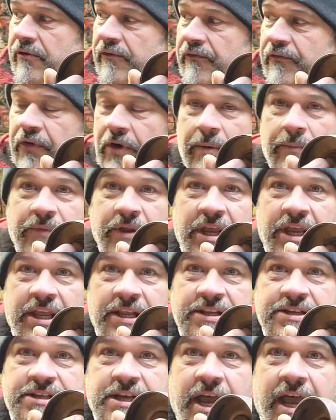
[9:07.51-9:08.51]
from the
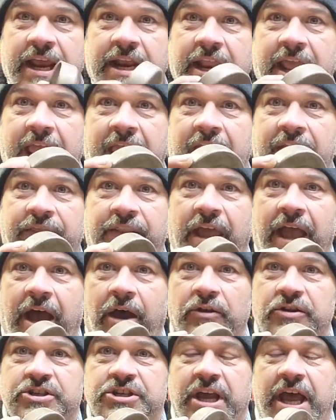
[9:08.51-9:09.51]
inside and the
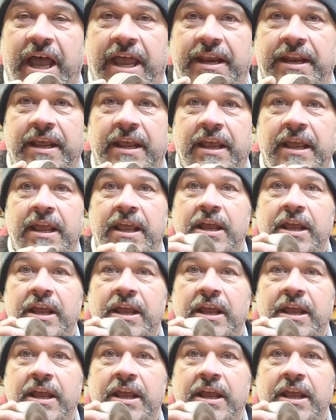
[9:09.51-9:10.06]
outside